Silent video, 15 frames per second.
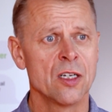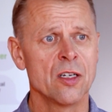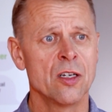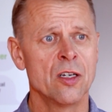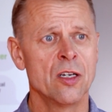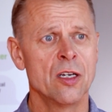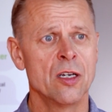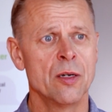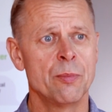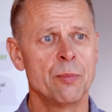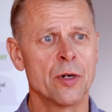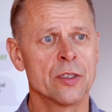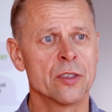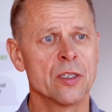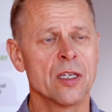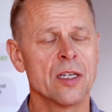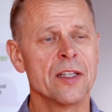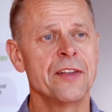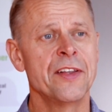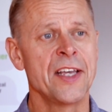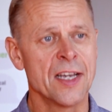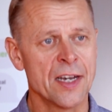but
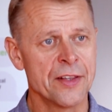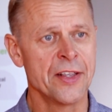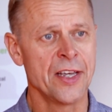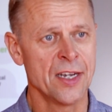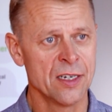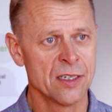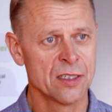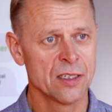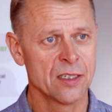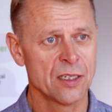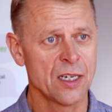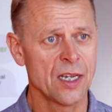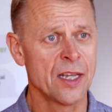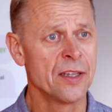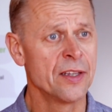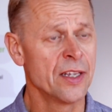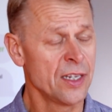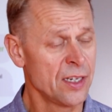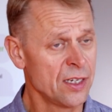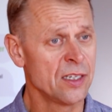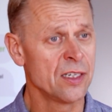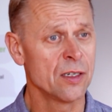they are there, and
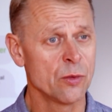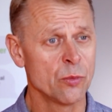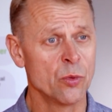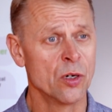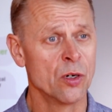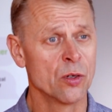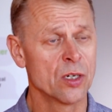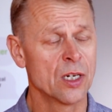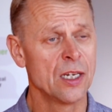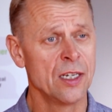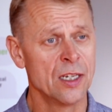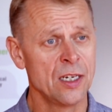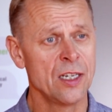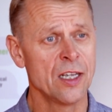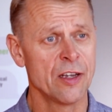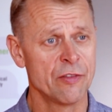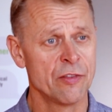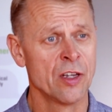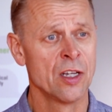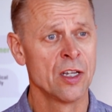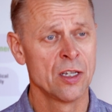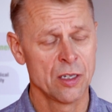they will clearly have
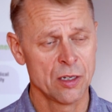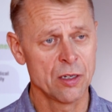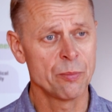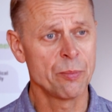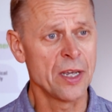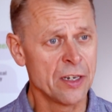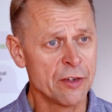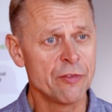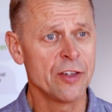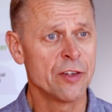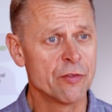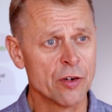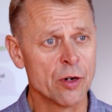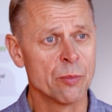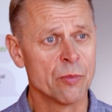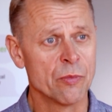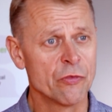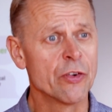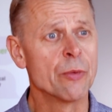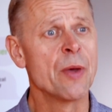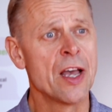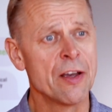benefit from
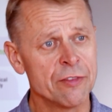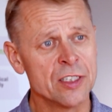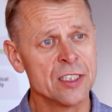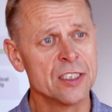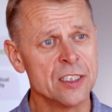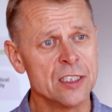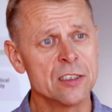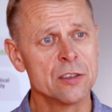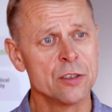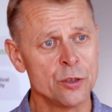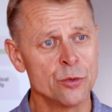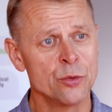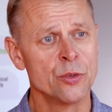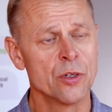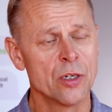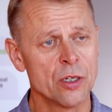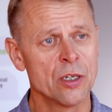having these new